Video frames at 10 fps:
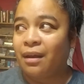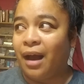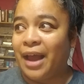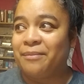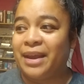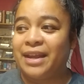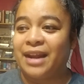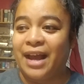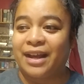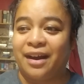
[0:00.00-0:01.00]
I
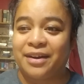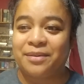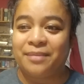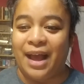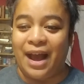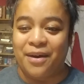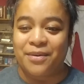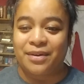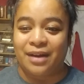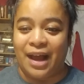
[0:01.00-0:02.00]
cut him
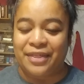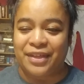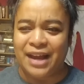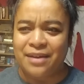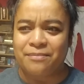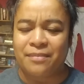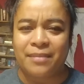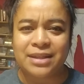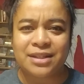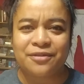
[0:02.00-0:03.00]
out. I think I
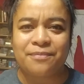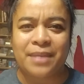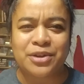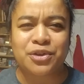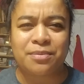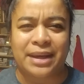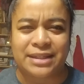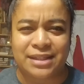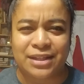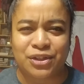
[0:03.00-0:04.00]
must have measured my
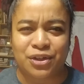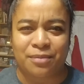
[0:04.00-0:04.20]
sister,